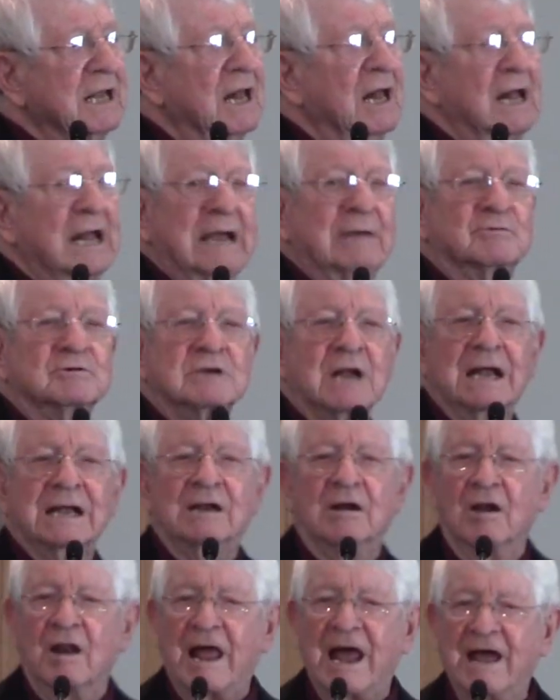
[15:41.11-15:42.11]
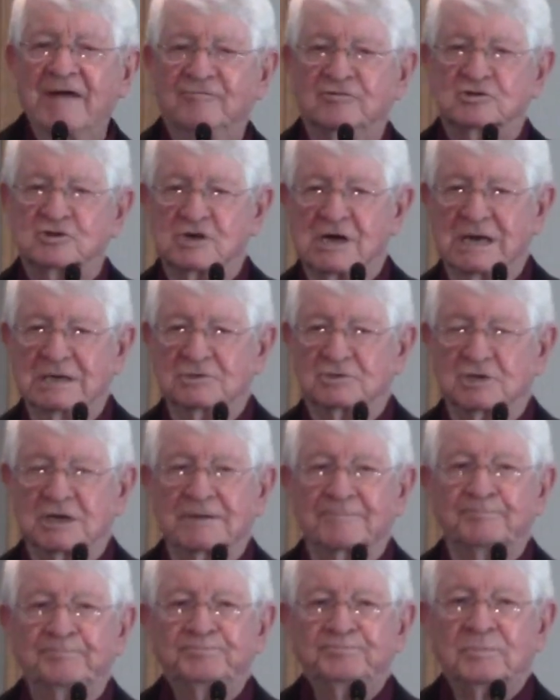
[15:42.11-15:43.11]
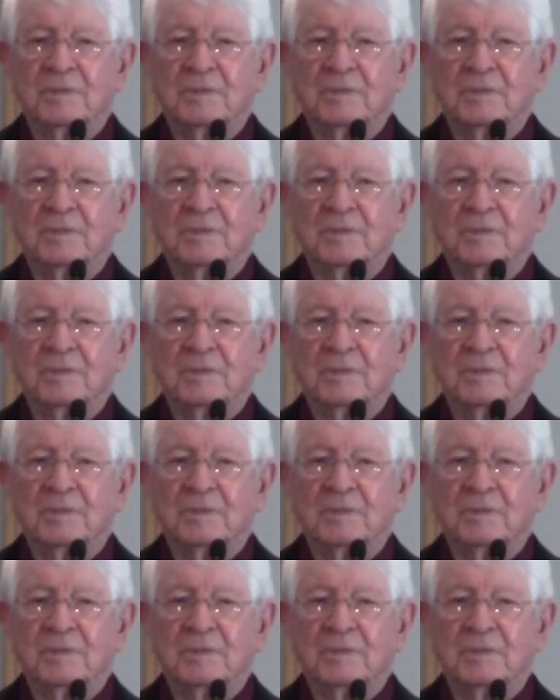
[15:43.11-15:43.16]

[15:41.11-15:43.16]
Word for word: it was like life changing.